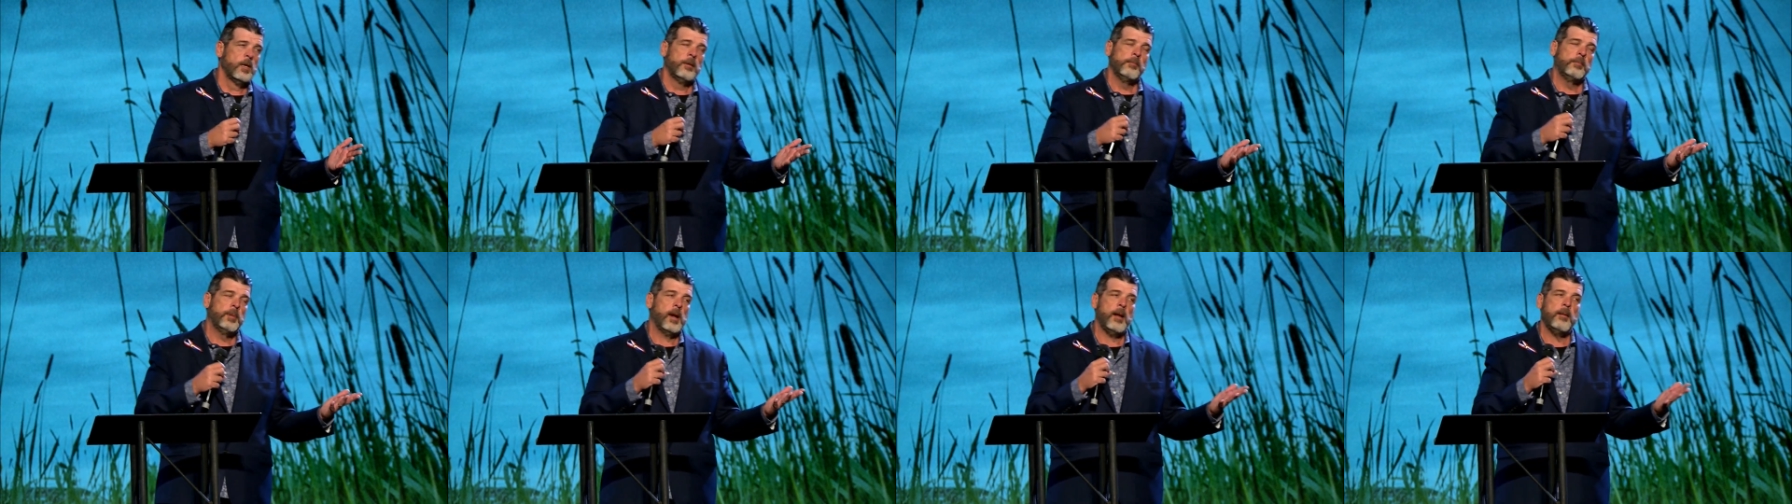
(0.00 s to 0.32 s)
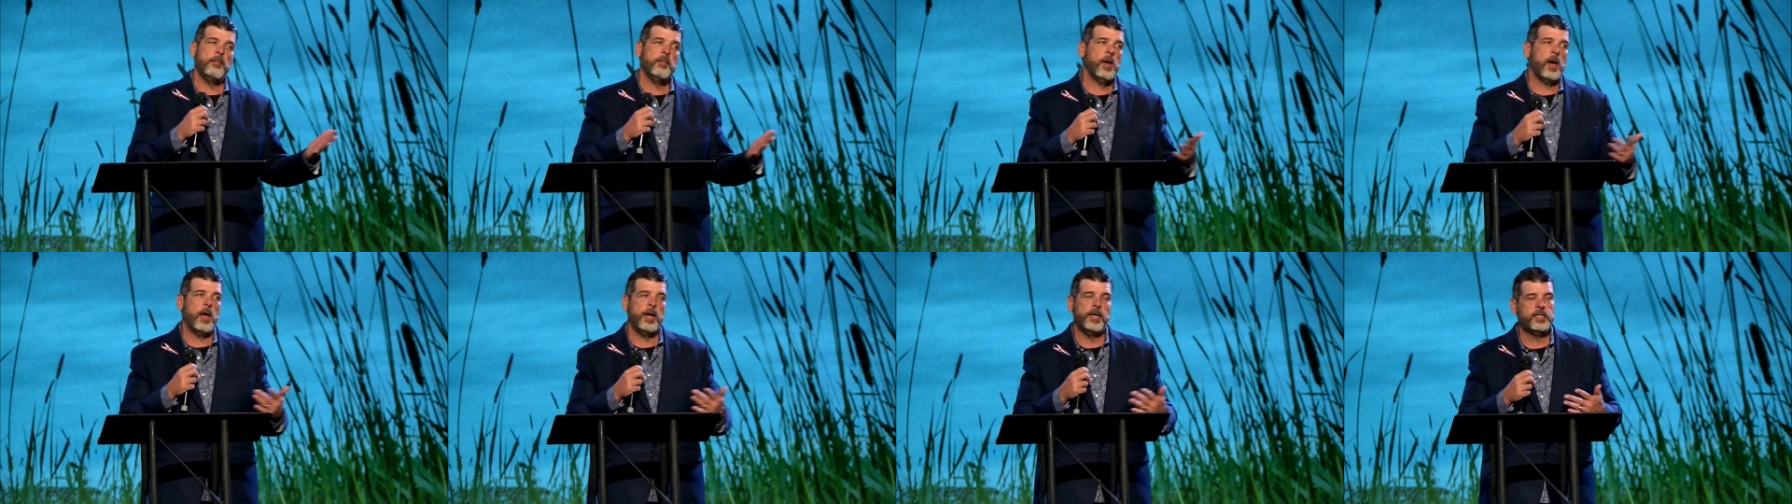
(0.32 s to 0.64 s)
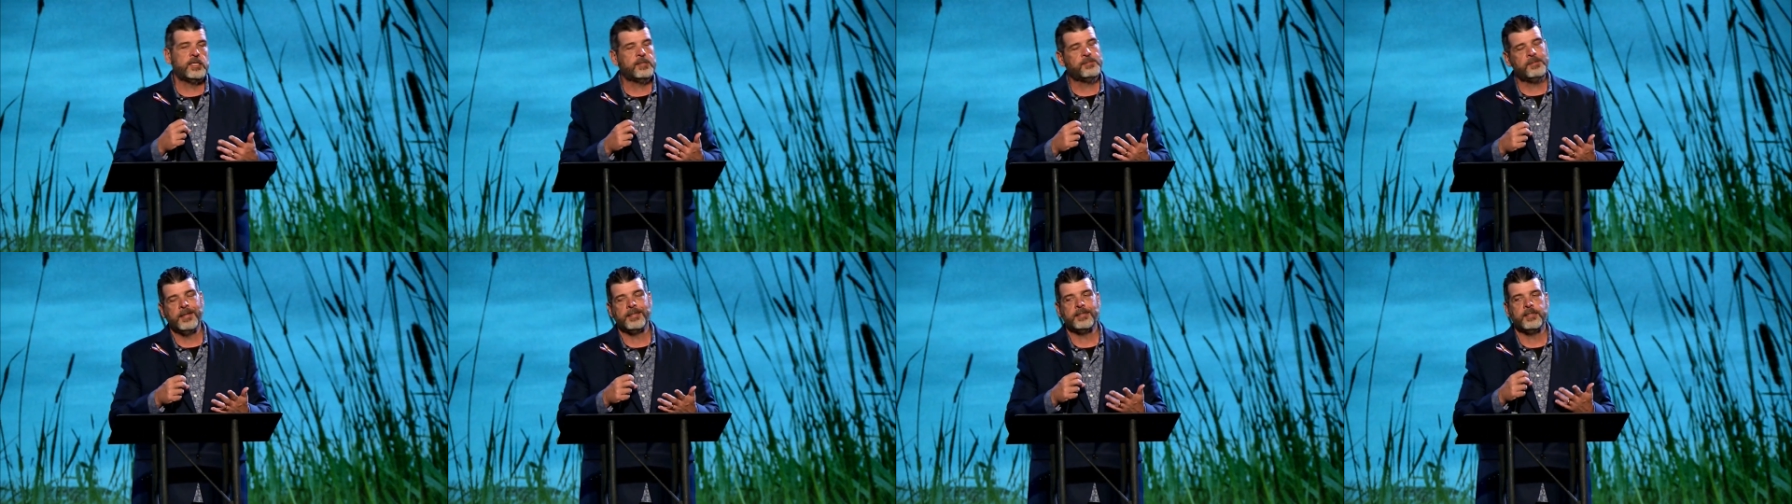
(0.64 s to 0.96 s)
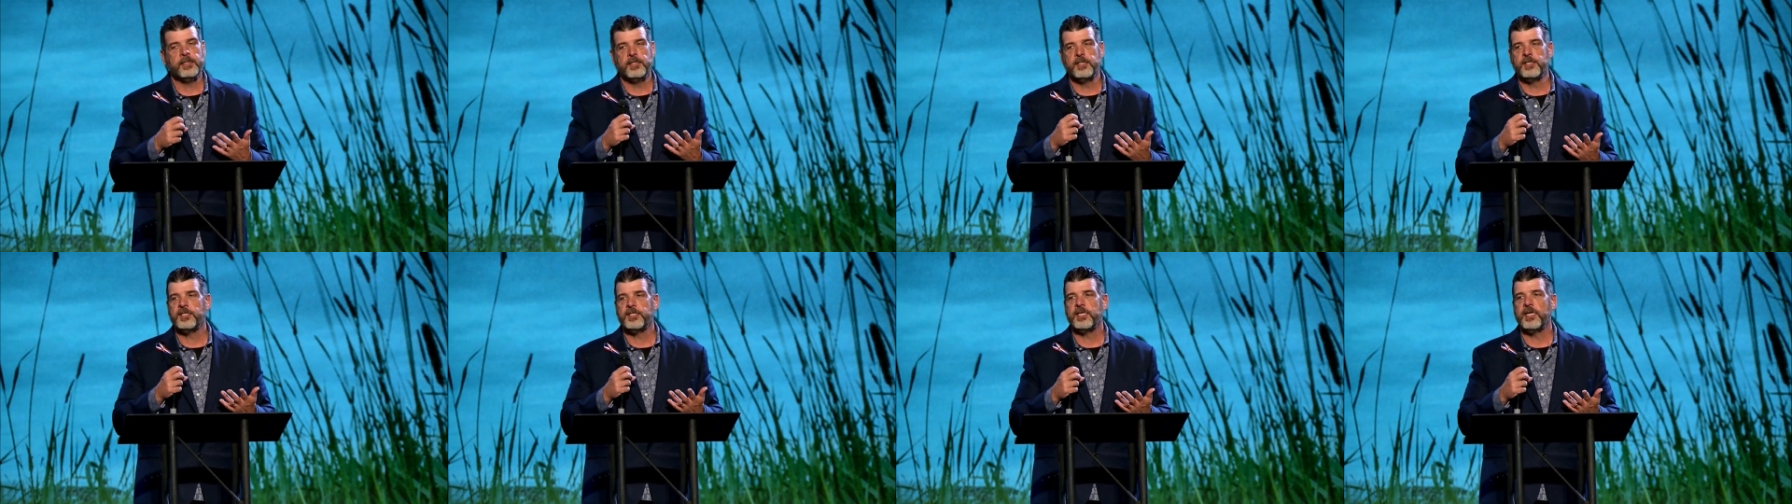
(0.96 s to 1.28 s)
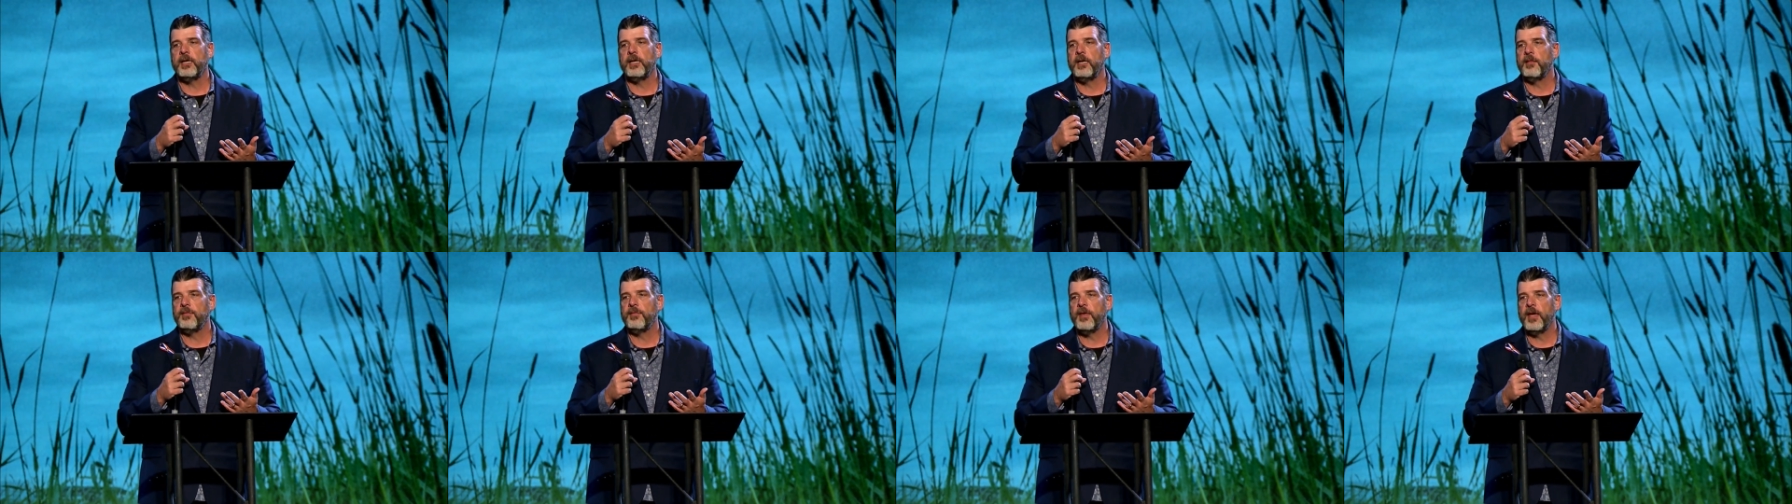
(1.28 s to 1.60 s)
but I'm not expecting to see
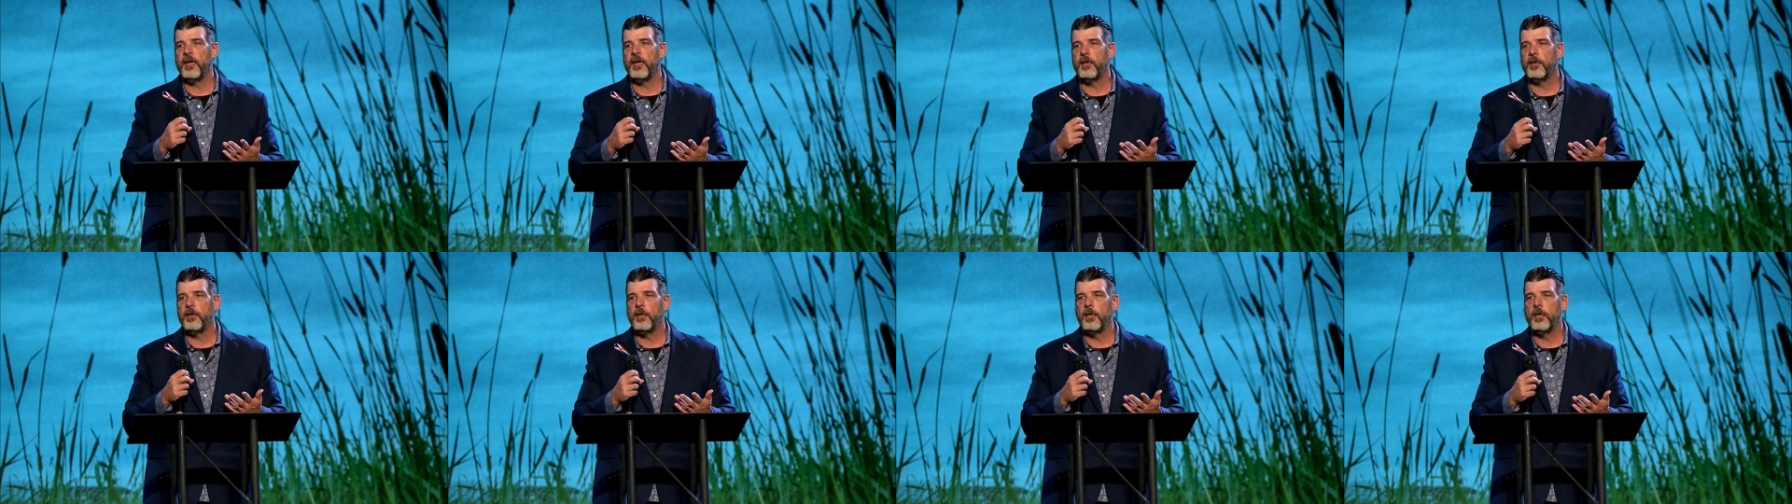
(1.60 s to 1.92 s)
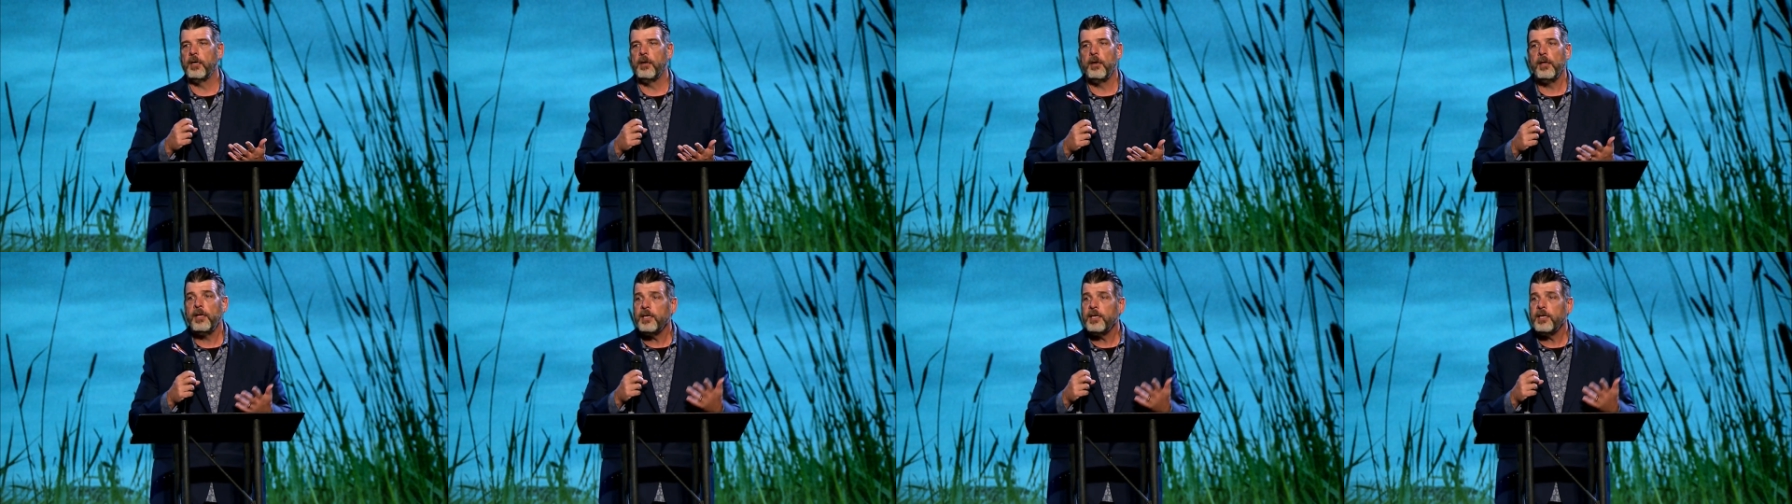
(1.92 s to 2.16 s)
anything good.